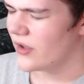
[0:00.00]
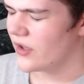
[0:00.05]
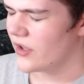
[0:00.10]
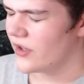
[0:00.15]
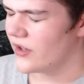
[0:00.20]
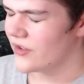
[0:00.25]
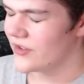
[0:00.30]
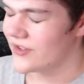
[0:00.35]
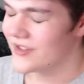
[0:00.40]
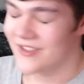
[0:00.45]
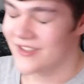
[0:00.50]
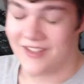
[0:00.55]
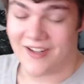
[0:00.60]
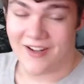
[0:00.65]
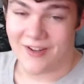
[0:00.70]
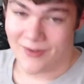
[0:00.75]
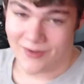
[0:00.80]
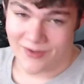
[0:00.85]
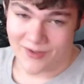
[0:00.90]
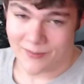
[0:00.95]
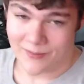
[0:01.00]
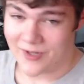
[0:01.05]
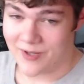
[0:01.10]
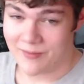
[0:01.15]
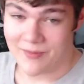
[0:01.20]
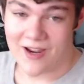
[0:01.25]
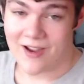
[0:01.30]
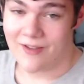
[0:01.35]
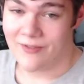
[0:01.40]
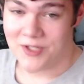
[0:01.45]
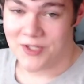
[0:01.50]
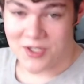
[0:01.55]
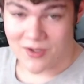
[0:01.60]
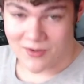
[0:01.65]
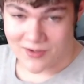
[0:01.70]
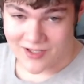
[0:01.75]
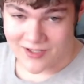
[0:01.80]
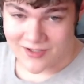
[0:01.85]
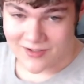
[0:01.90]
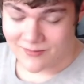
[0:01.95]
I know this is unhealthy, but I might have a
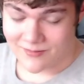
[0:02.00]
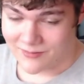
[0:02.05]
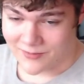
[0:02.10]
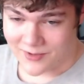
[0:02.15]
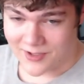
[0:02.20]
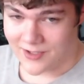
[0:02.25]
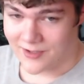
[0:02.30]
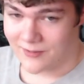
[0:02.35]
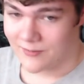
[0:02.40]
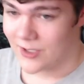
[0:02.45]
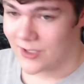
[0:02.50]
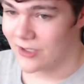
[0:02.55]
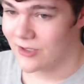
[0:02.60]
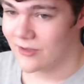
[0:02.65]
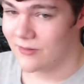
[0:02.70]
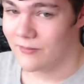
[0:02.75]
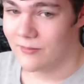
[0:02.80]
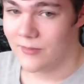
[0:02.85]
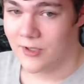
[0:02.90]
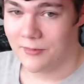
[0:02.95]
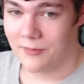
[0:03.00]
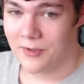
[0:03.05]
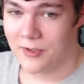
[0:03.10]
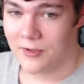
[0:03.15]
donut. I'm thinking about it, maybe.